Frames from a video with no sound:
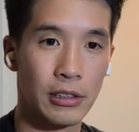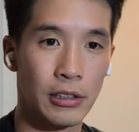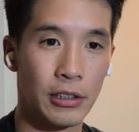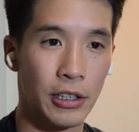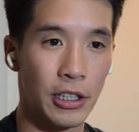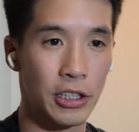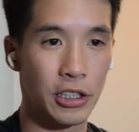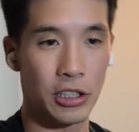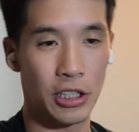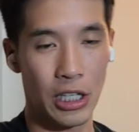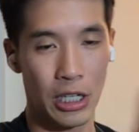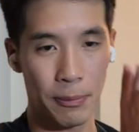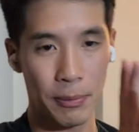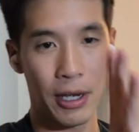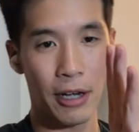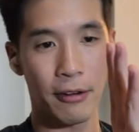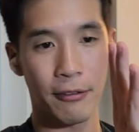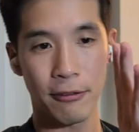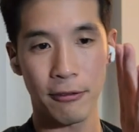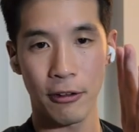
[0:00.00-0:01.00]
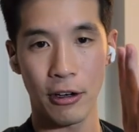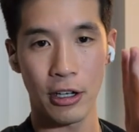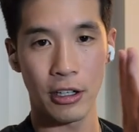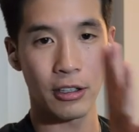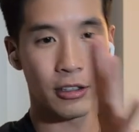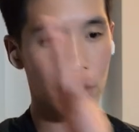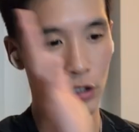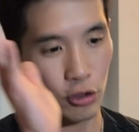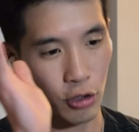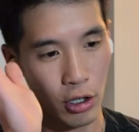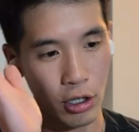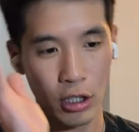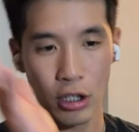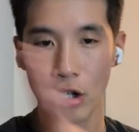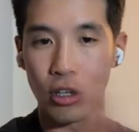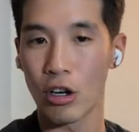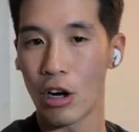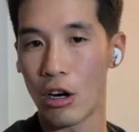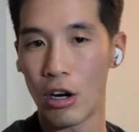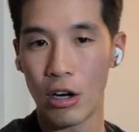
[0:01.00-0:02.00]
Okay, just keep it out in front, strong,
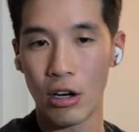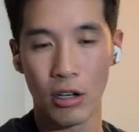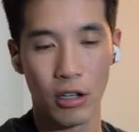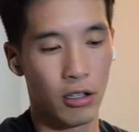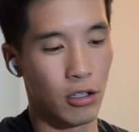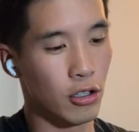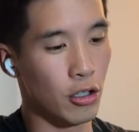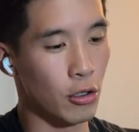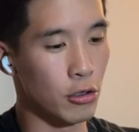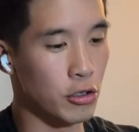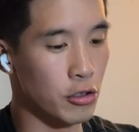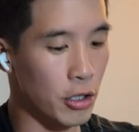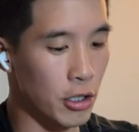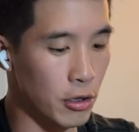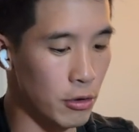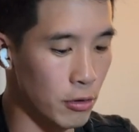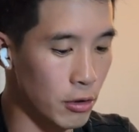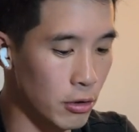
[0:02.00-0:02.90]
go straight through.